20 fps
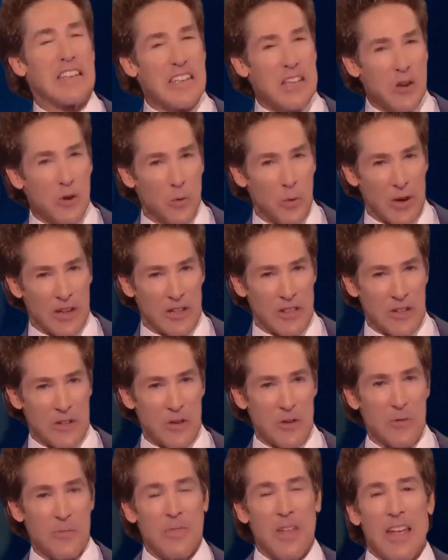may hold you
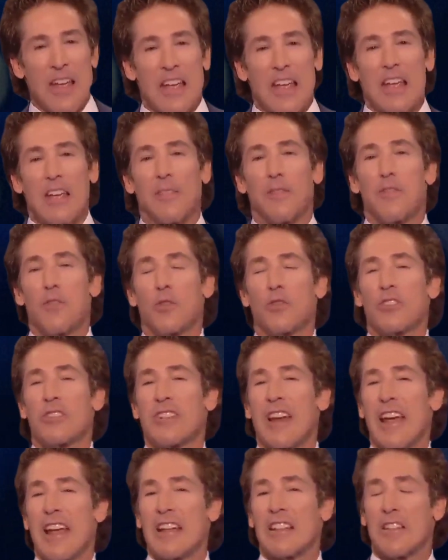back.
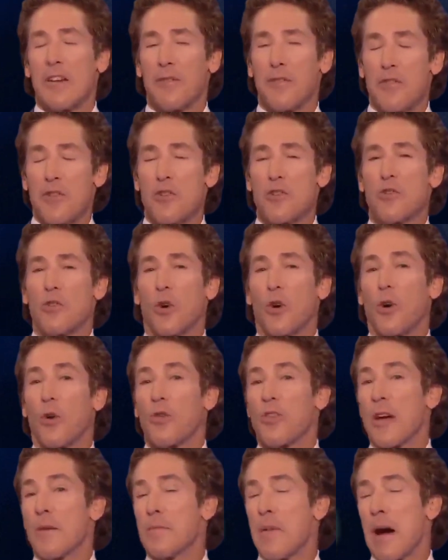Believe that
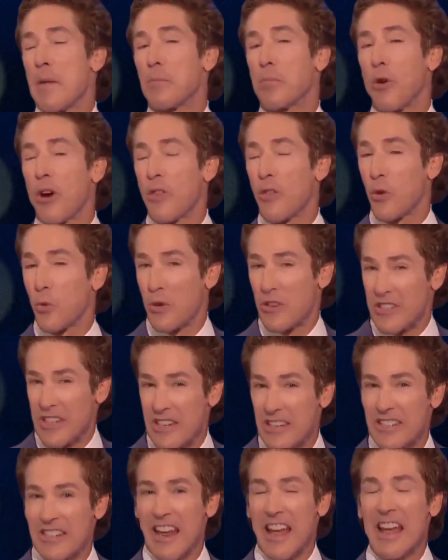you are worthy of
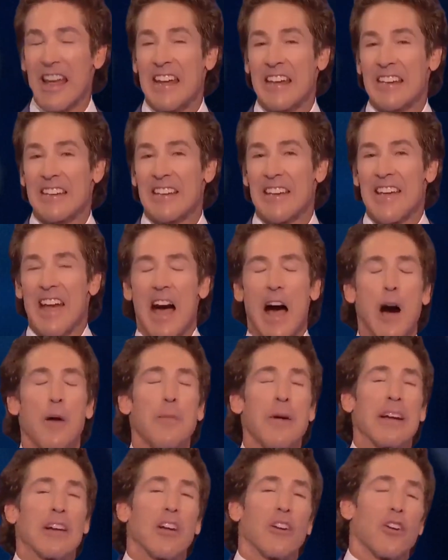achieving your
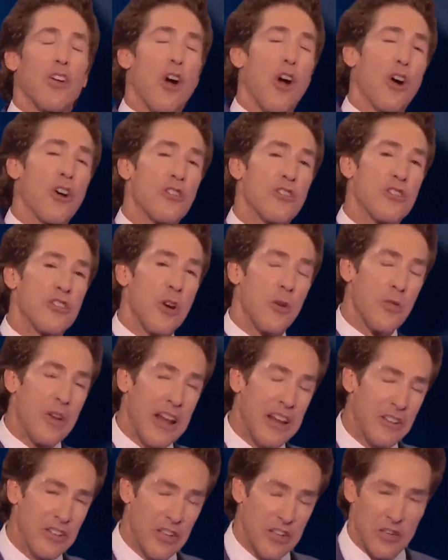dreams and that you have what
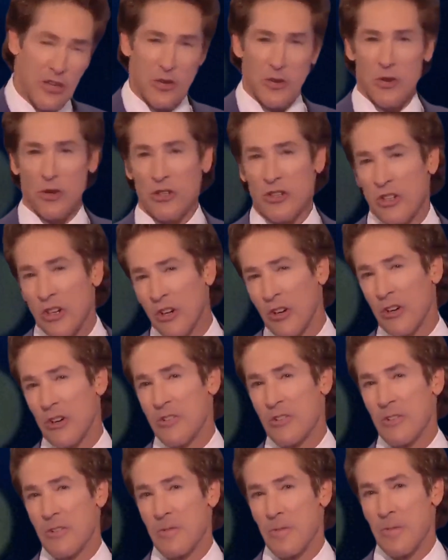it takes to make them
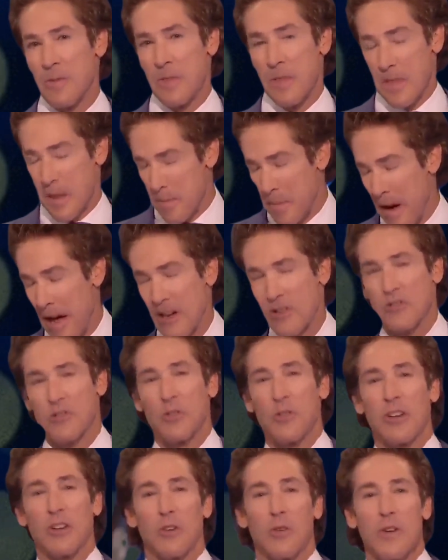a reality.
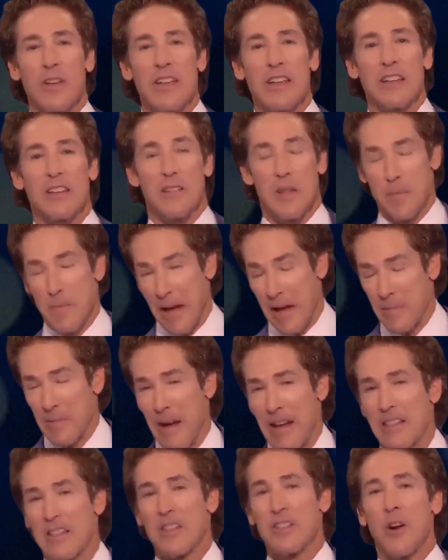
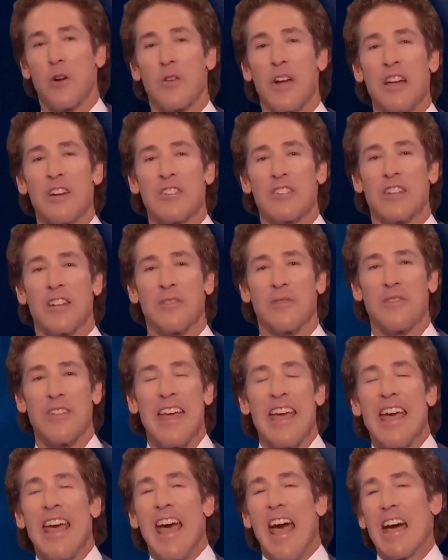Embrace your inherent
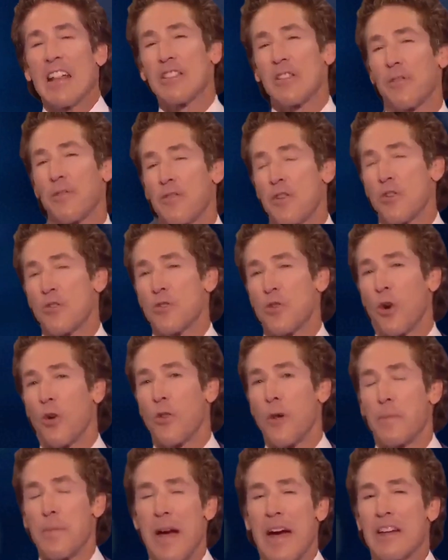worthiness and let it
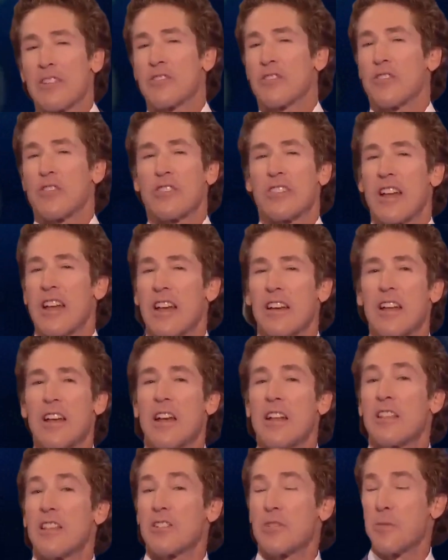drive you towards
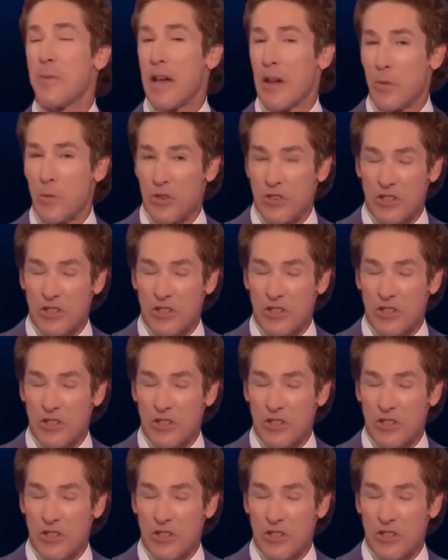greatness.